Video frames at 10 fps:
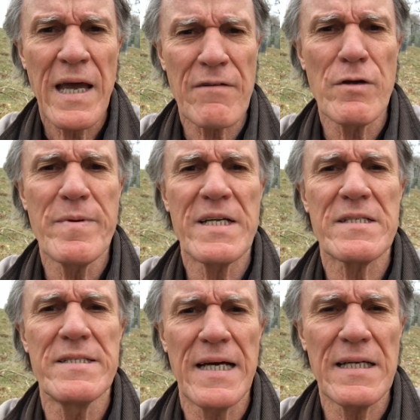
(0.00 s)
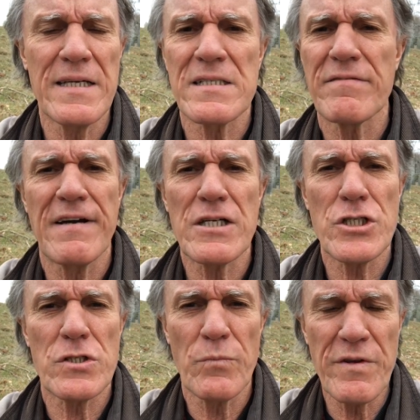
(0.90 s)
every bit as deadly as the
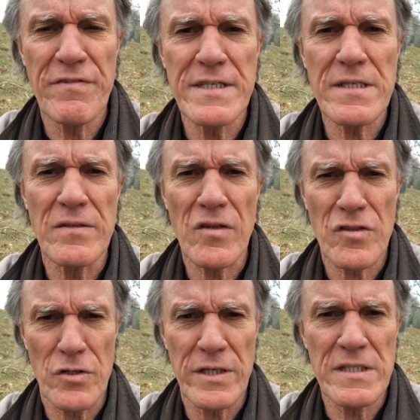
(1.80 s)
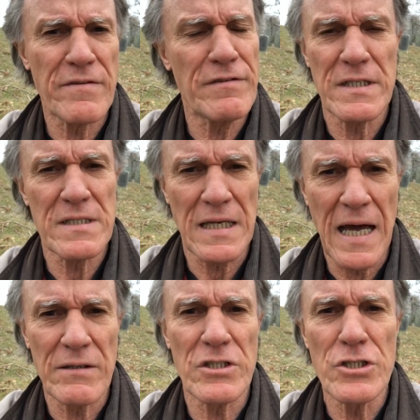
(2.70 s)
fascism we faced in the 30s if it is
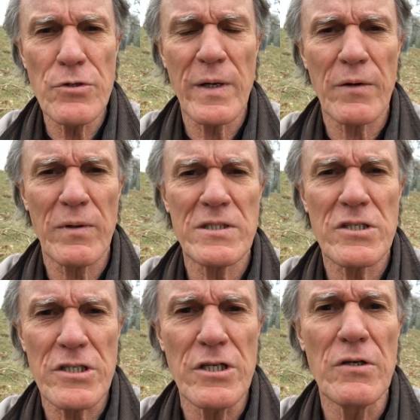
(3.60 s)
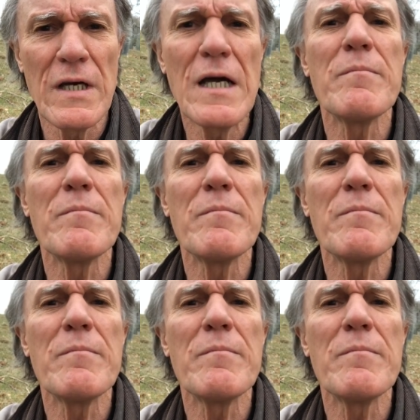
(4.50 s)
allowed to do what it wants to do.